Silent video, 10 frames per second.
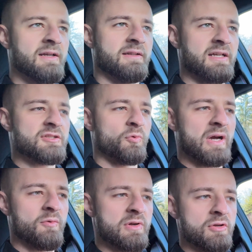That's
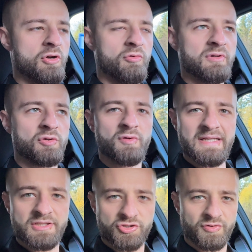why when you go on the
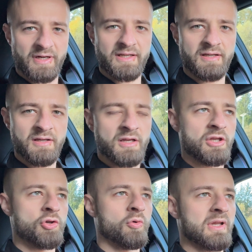racetrack,
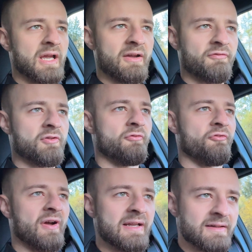you will have to
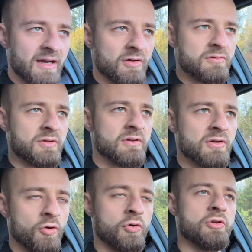find out,
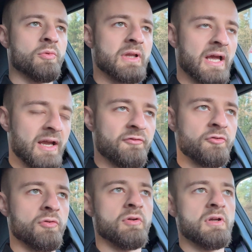or you will have
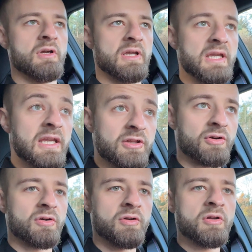to
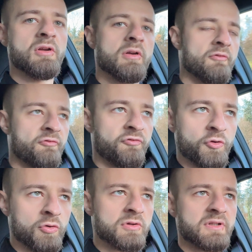either
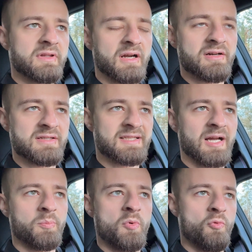fuel the tires
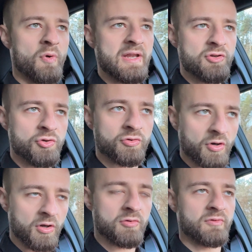up when you're
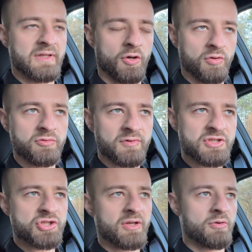already on the
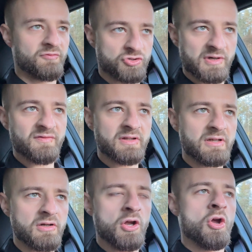racetrack, you have driven
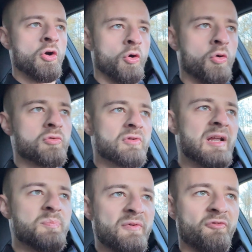there, or
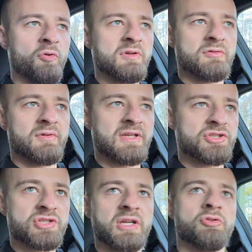right before the
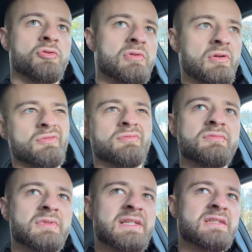racetrack to around,
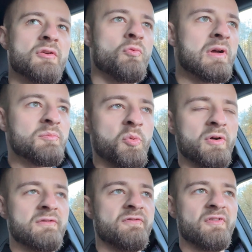let's say
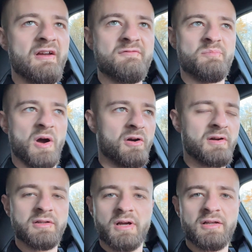1.5 bar.
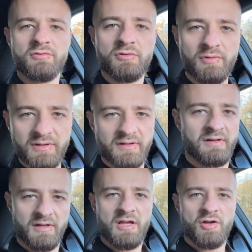I don't know what
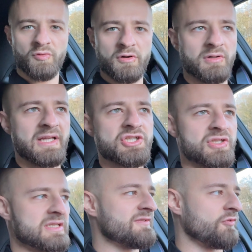the
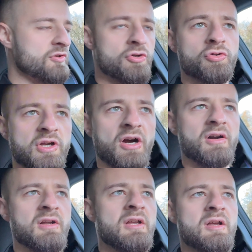regulation is for your
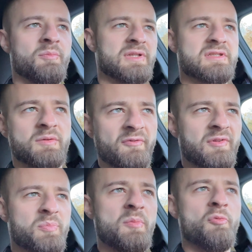car, but some of
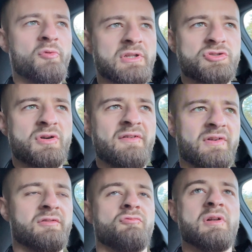the people want to drive
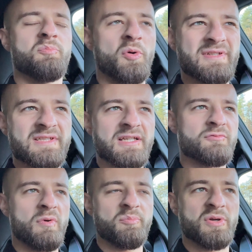at 1.6,
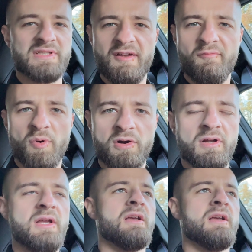1.7 bar.